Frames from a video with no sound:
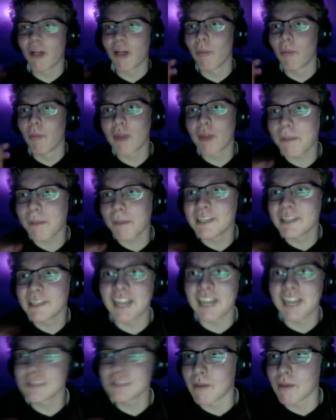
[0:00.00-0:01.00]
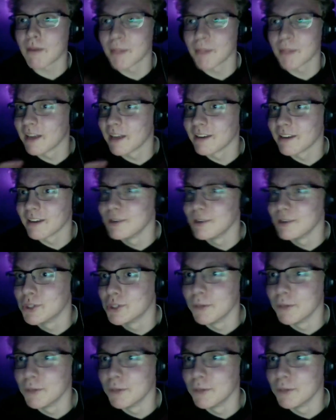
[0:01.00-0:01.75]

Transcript: Look up Intense Marmalade on YouTube.